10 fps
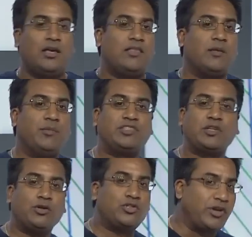The music
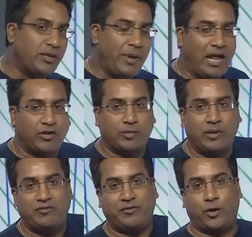won't drain the battery on my
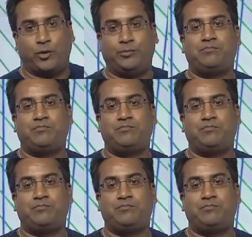phone.